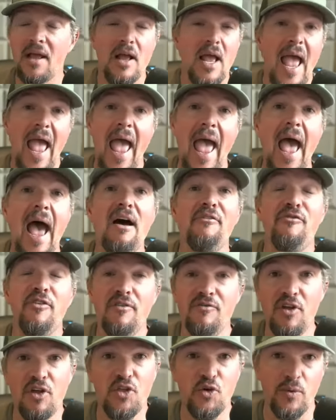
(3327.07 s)
half of yeah.
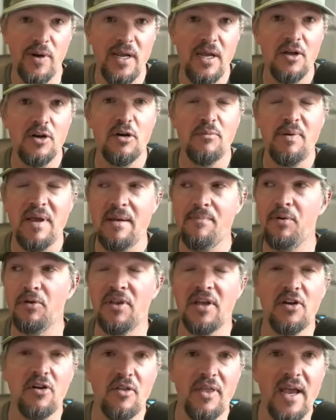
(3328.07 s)
the 300 people
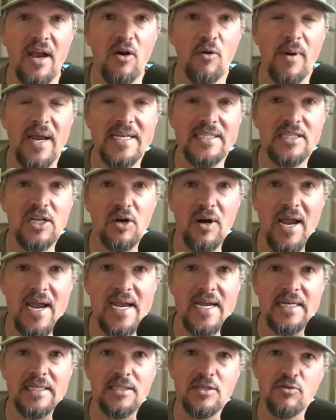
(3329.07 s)
that are there raised yeah. their
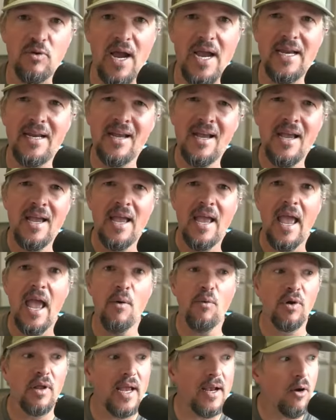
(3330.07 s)
hands, right? And
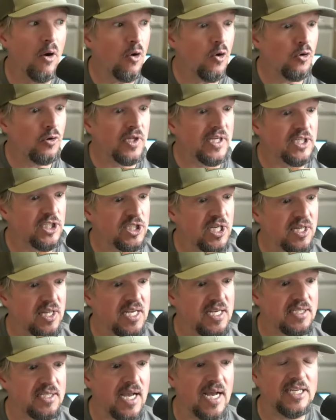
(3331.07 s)
we're like, holy shit,
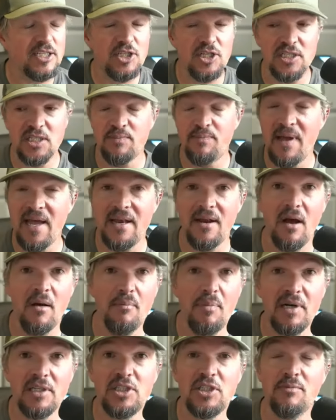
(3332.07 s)
these guys just spent a
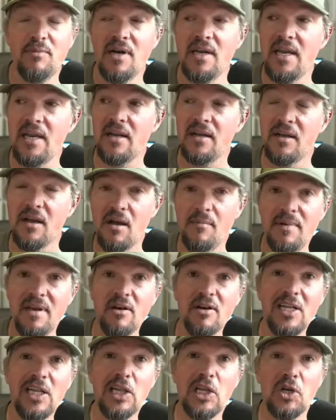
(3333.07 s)
bunch of money to come here
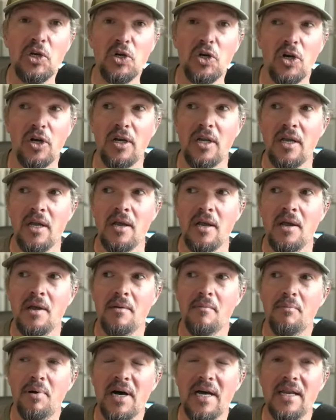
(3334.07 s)
and learn,
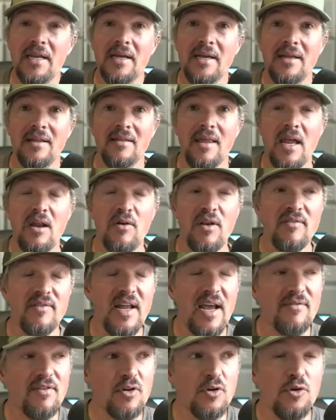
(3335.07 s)
but they don't even
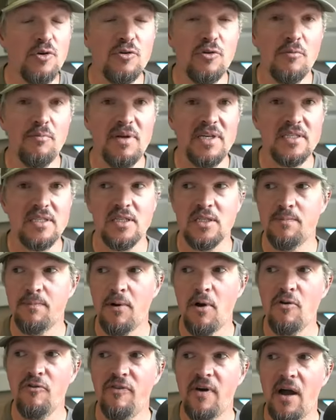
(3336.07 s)
have a Google business
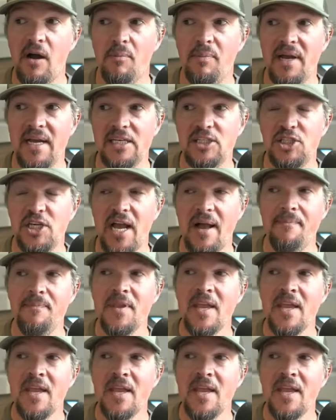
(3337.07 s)
profile page yet.